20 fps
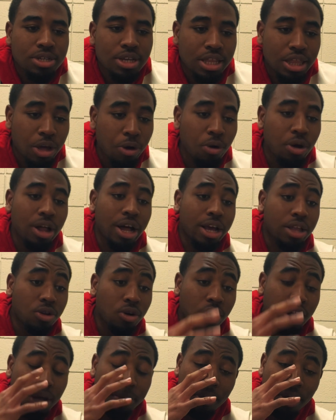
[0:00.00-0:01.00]
and they were like
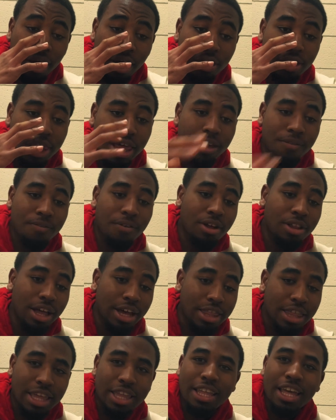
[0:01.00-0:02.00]
talking about how they felt
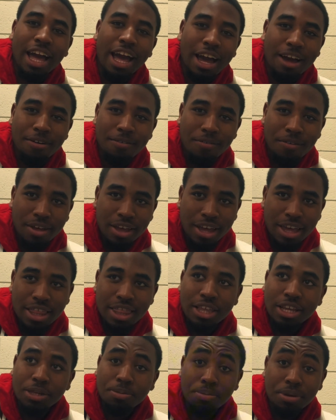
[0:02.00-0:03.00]
like they didn't have
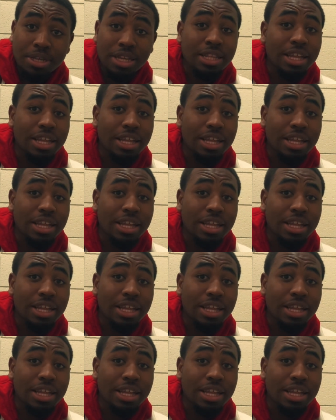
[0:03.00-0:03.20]
this person,